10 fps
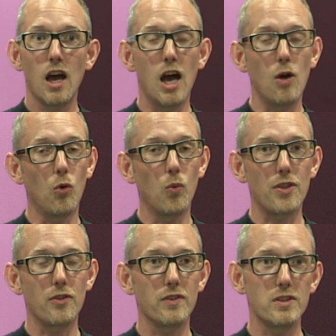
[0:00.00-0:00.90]
or
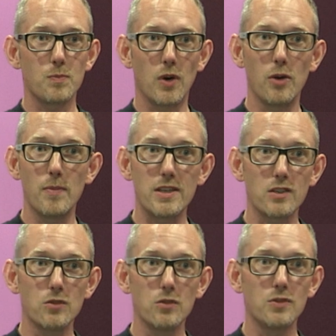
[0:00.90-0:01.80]
whether it's
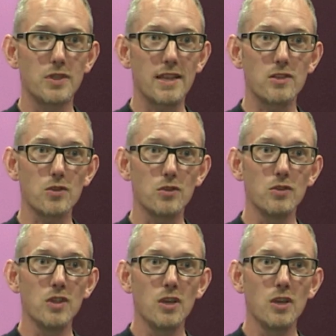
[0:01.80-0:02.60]
biomedical, dental,